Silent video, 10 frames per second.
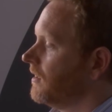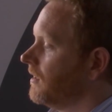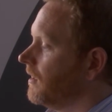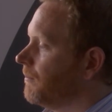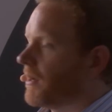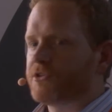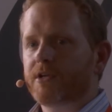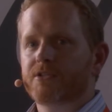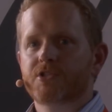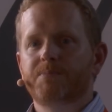I
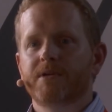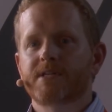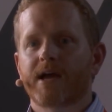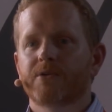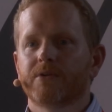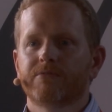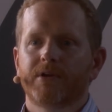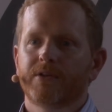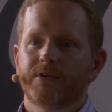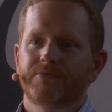tried to just be as accurate and
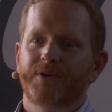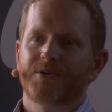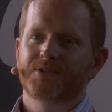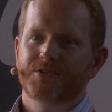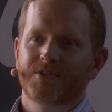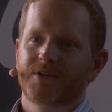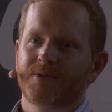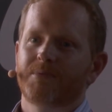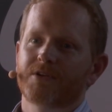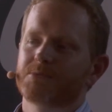fair as
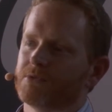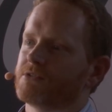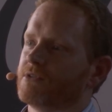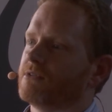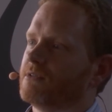possible. So.